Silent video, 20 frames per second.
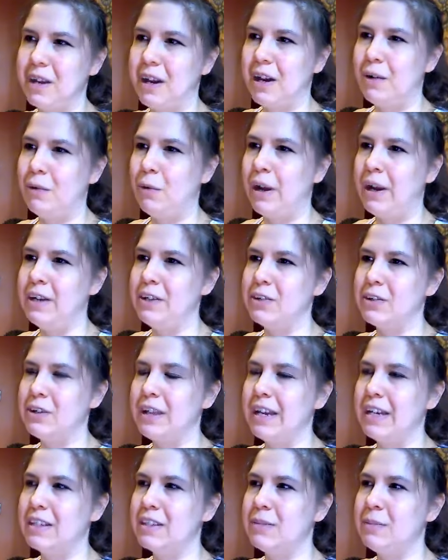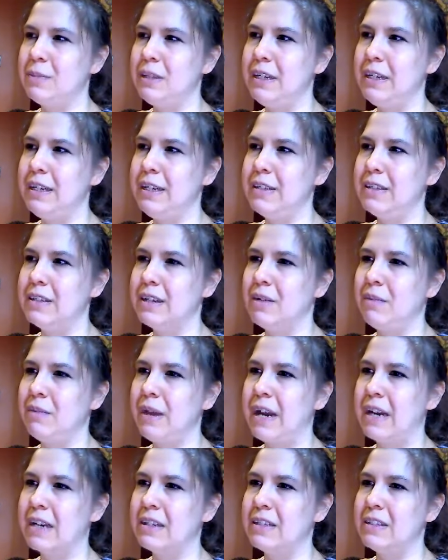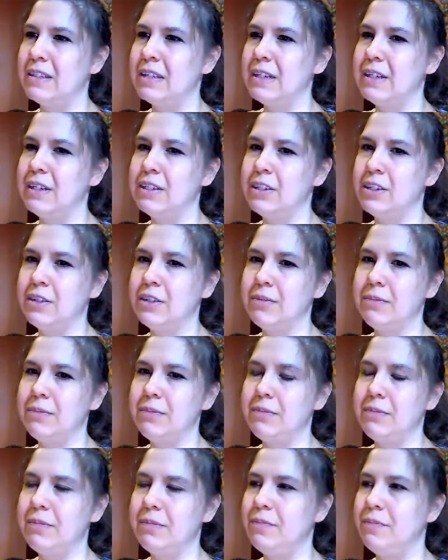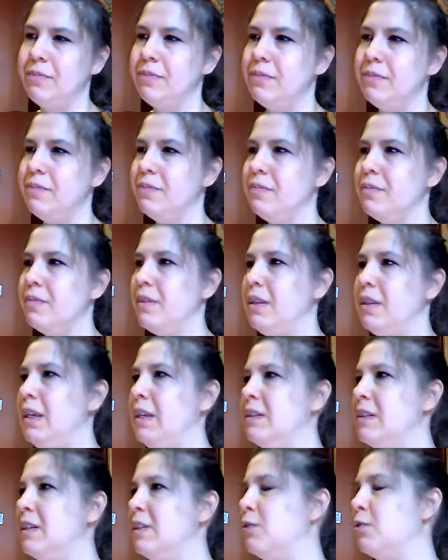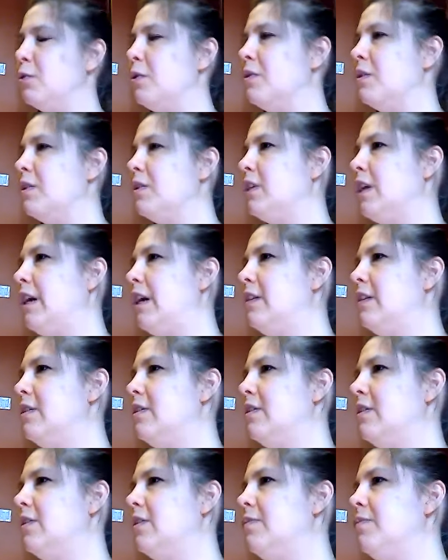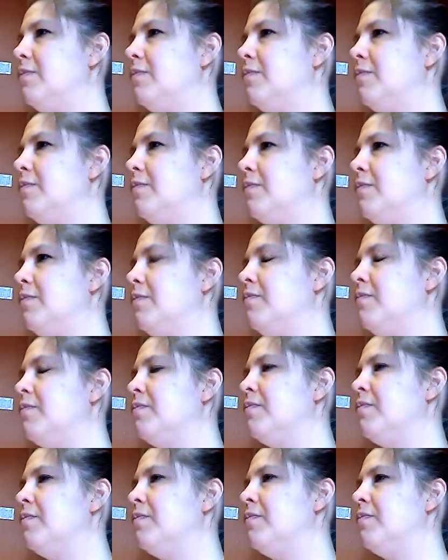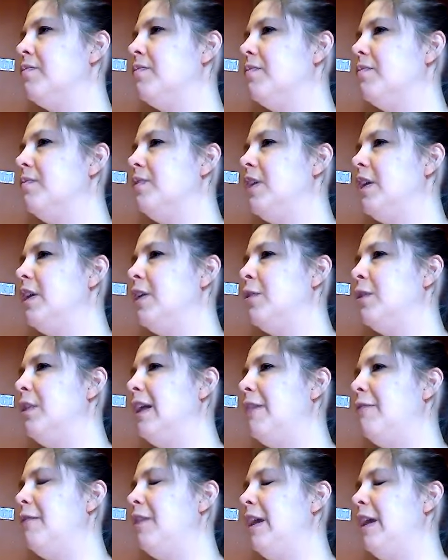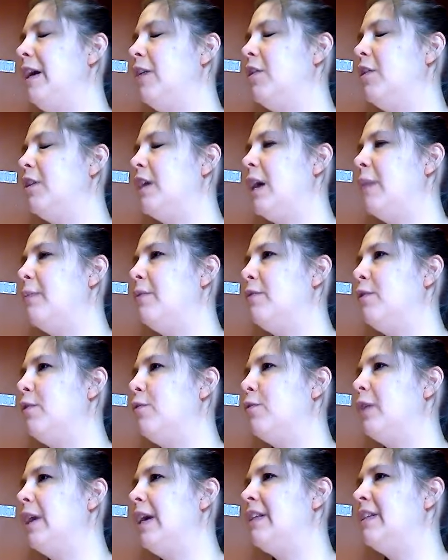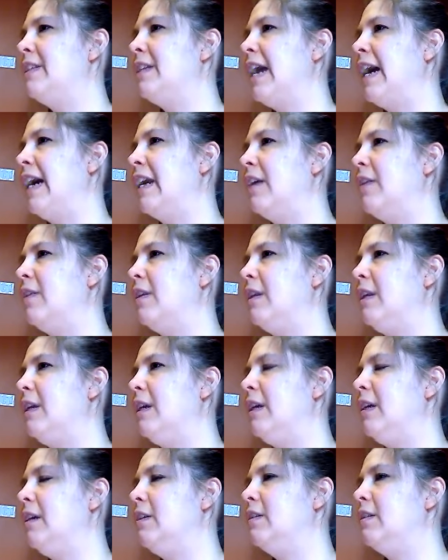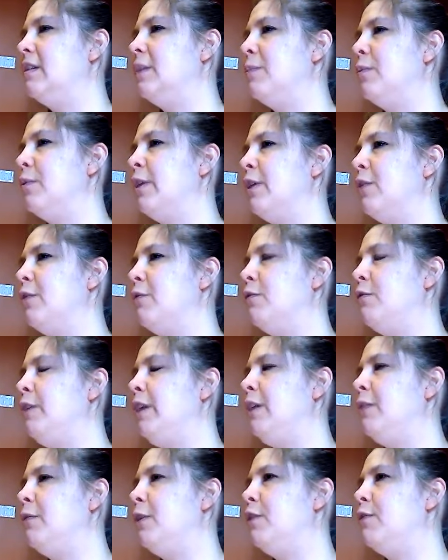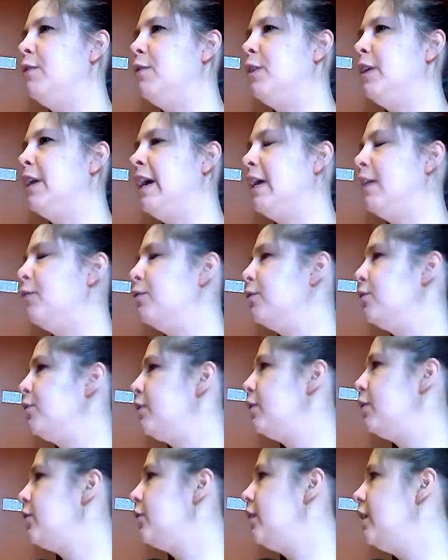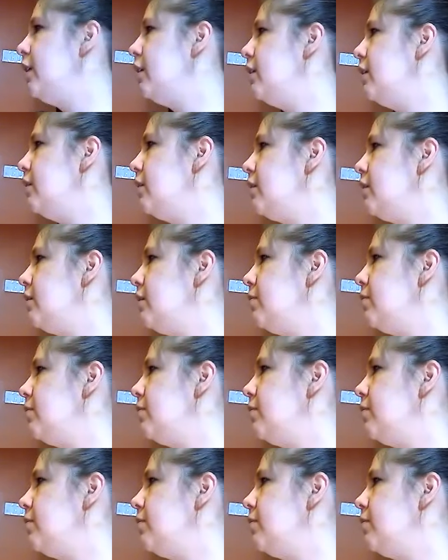Unwind your legs, please. Come back to center. Knees in towards the chest. And take your left leg on top of your right, stacking the knees. Separate your feet, reach for the ankles or the shins.